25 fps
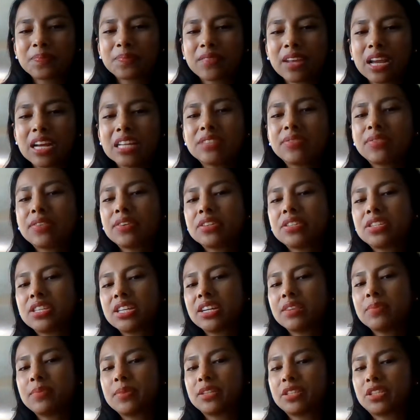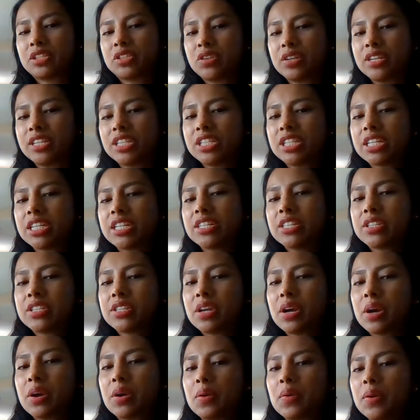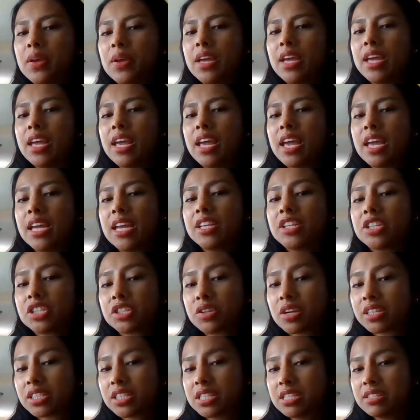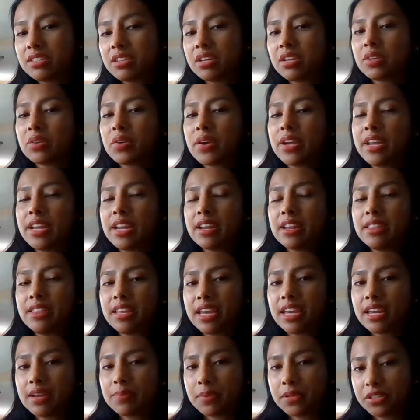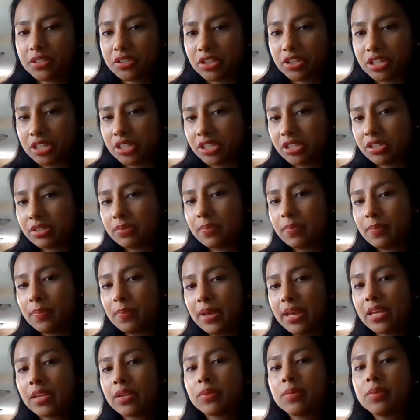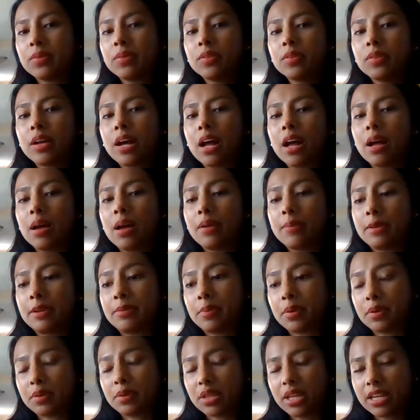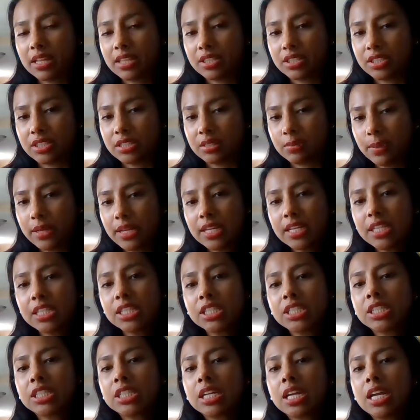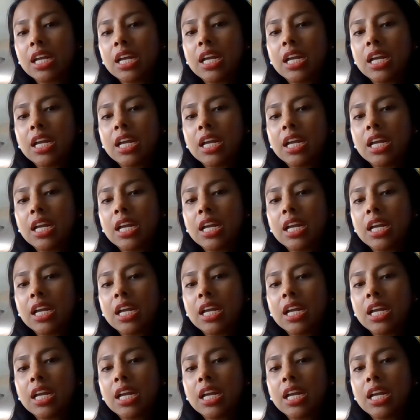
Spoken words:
As far as the administration, so instructions are located in the administration manual in both English and Spanish.